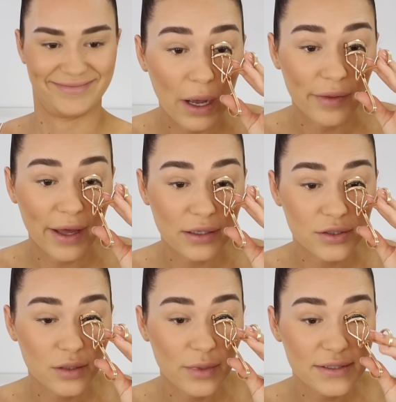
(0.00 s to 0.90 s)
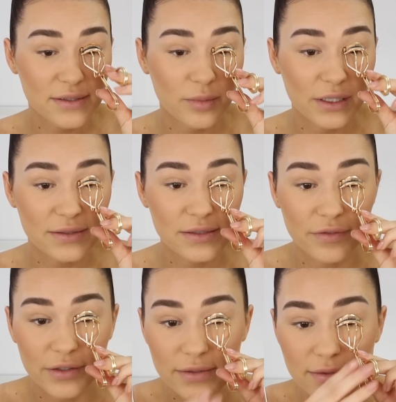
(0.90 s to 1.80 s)
Wow, that actually makes the biggest
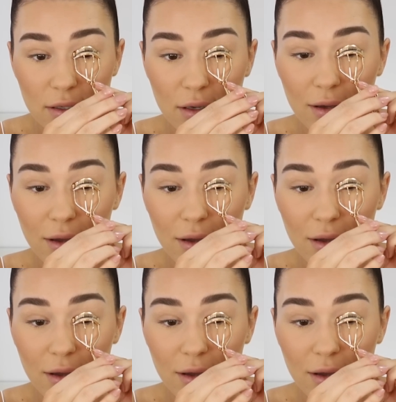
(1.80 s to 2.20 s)
difference.